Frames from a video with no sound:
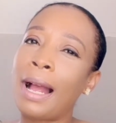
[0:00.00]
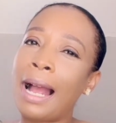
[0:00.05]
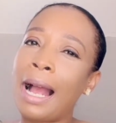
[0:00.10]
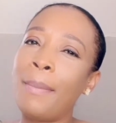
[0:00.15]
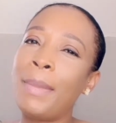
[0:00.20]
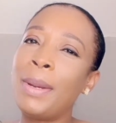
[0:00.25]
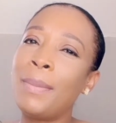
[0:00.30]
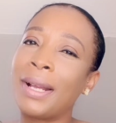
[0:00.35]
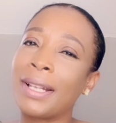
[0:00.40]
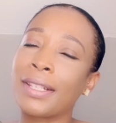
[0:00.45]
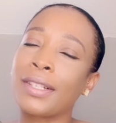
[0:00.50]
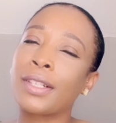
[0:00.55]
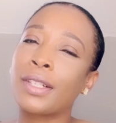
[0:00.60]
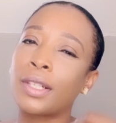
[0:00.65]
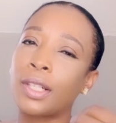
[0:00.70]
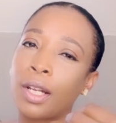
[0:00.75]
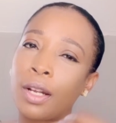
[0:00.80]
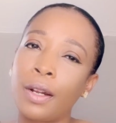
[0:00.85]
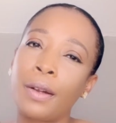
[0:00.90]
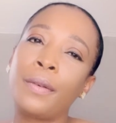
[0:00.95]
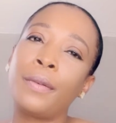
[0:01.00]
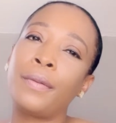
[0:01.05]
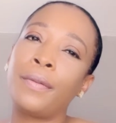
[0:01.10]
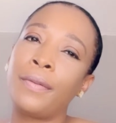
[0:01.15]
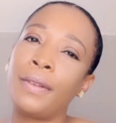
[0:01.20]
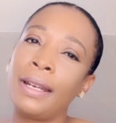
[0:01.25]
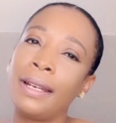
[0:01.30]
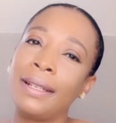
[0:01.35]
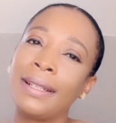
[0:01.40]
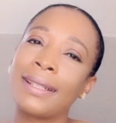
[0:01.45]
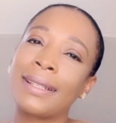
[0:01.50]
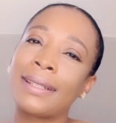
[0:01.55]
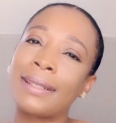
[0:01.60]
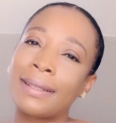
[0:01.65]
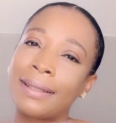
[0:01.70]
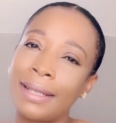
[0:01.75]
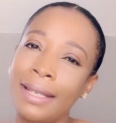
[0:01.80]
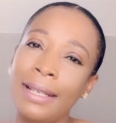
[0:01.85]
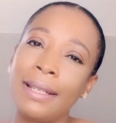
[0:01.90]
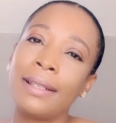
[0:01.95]
in my serving
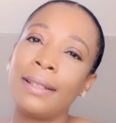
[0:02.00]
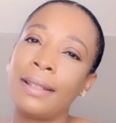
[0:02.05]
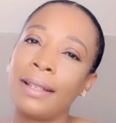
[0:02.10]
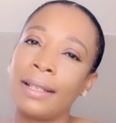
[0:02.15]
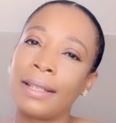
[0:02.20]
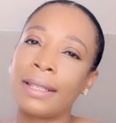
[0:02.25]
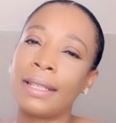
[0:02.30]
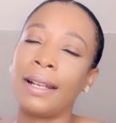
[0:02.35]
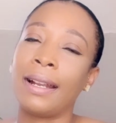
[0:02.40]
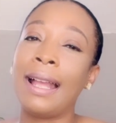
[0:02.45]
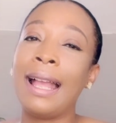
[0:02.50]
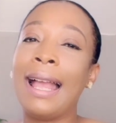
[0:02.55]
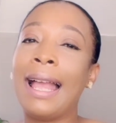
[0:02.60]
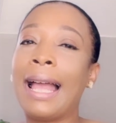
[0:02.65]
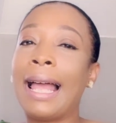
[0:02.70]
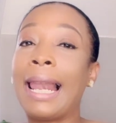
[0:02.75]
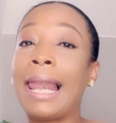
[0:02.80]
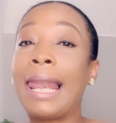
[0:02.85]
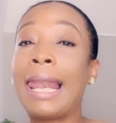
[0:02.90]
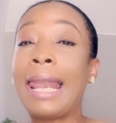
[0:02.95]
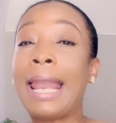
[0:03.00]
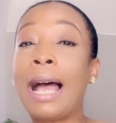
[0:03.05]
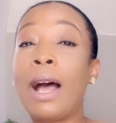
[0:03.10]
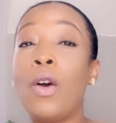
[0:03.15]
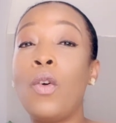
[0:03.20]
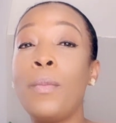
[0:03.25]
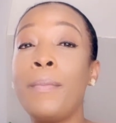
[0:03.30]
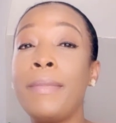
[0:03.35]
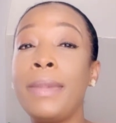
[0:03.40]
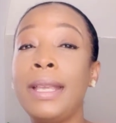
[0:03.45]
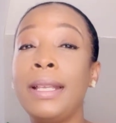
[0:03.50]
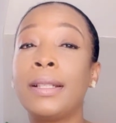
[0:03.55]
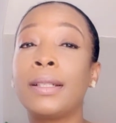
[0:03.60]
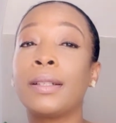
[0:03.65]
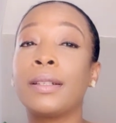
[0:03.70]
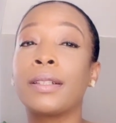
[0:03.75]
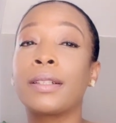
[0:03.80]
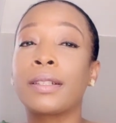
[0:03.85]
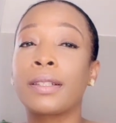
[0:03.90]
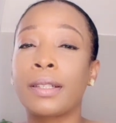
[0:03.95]
season this year. Allow me
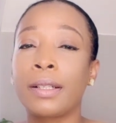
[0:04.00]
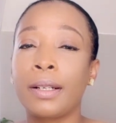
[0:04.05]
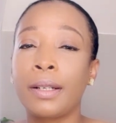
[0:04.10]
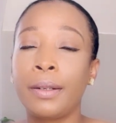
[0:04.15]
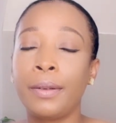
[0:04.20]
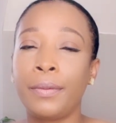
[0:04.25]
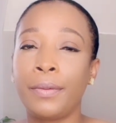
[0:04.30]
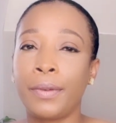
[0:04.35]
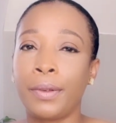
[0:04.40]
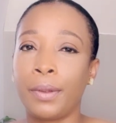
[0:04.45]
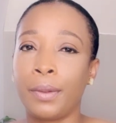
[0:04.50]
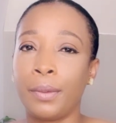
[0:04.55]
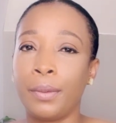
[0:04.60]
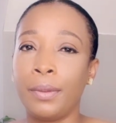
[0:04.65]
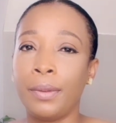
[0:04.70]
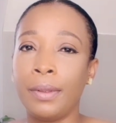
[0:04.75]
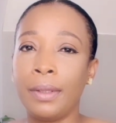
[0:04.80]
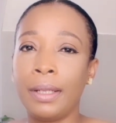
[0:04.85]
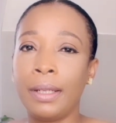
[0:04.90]
to serve you.